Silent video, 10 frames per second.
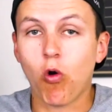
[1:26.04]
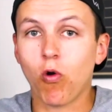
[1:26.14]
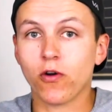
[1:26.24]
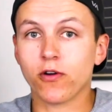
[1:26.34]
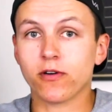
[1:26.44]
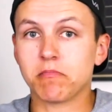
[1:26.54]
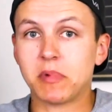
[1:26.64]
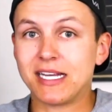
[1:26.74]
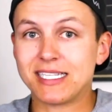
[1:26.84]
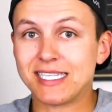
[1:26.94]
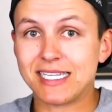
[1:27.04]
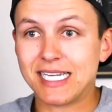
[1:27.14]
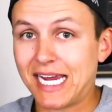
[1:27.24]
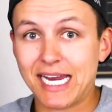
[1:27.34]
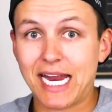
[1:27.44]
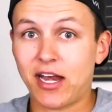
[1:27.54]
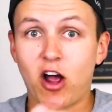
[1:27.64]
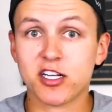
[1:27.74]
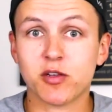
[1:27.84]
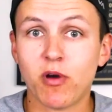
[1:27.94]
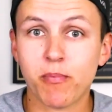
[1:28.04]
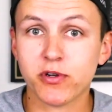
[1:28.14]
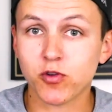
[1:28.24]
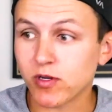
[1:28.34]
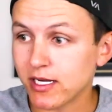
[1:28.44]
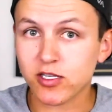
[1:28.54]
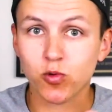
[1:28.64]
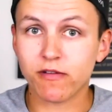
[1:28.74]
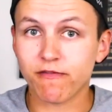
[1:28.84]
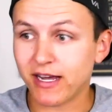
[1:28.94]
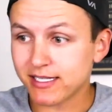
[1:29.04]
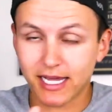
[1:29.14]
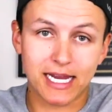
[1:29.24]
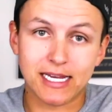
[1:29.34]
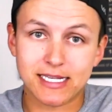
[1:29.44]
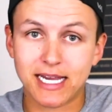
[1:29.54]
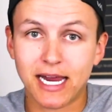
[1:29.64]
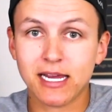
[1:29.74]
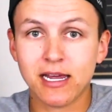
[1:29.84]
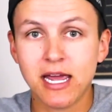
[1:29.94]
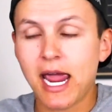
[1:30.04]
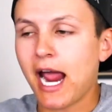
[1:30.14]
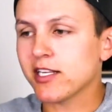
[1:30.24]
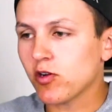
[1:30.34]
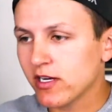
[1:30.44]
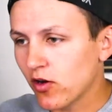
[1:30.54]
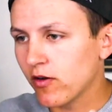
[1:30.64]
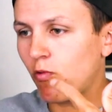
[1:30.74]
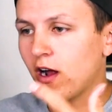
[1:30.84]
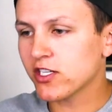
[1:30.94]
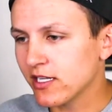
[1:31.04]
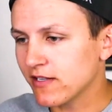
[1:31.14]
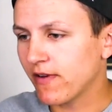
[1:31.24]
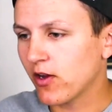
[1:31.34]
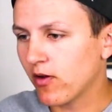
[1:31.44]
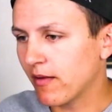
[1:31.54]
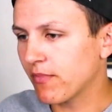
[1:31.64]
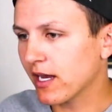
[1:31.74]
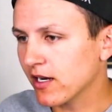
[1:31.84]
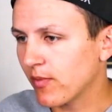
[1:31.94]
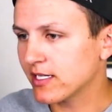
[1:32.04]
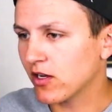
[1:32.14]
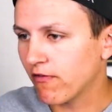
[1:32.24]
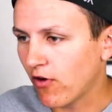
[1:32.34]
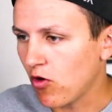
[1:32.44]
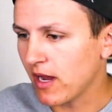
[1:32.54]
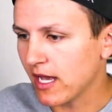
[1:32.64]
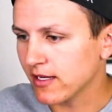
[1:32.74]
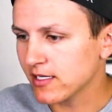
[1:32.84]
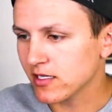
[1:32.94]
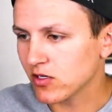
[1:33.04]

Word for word: Or is it an awesome opportunity to invest like he's saying. And so I started watching this video and I'm thinking to myself, oh man, this